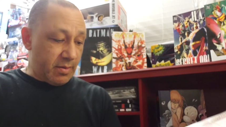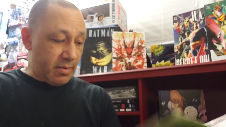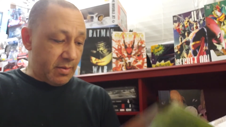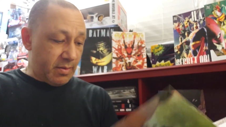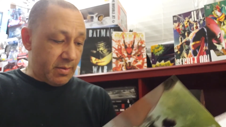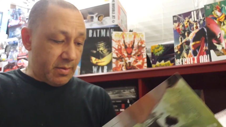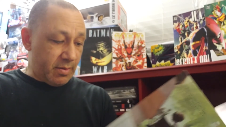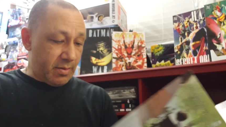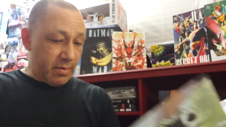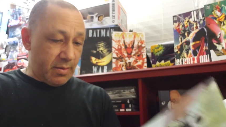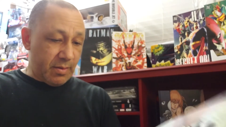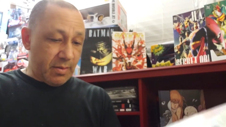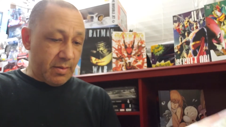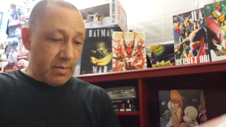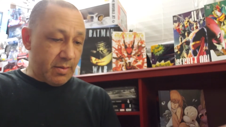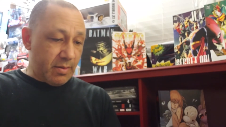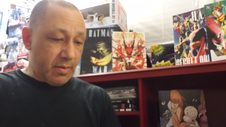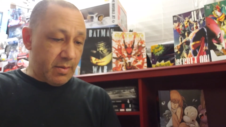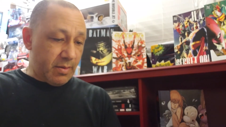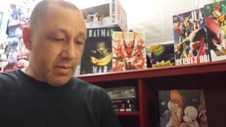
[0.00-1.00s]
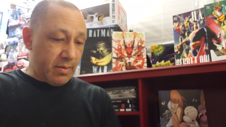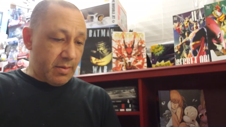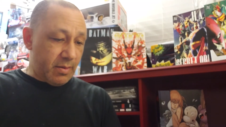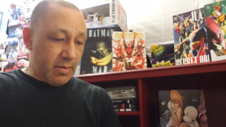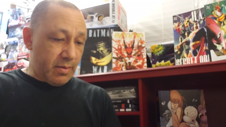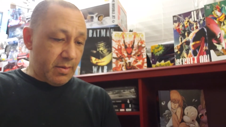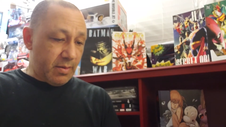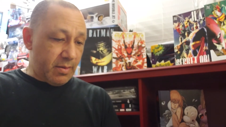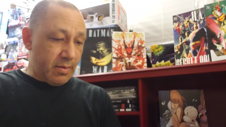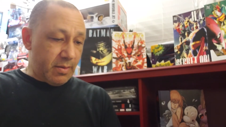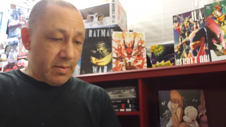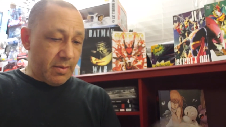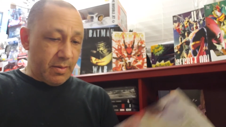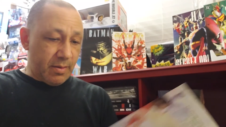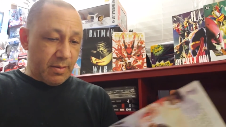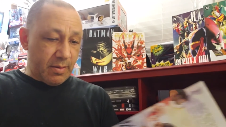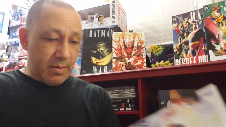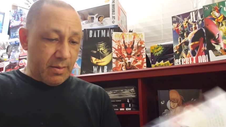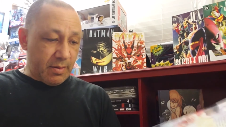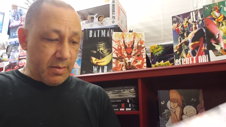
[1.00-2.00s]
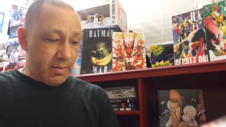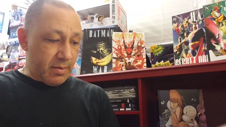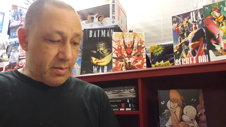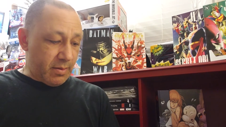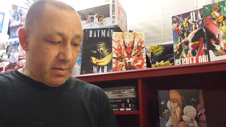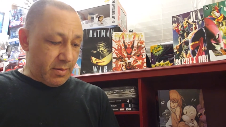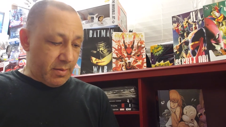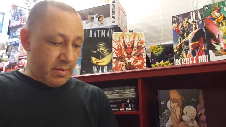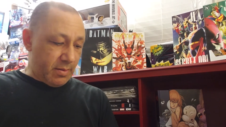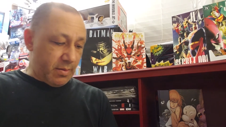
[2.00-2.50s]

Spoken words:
Nobody speaks.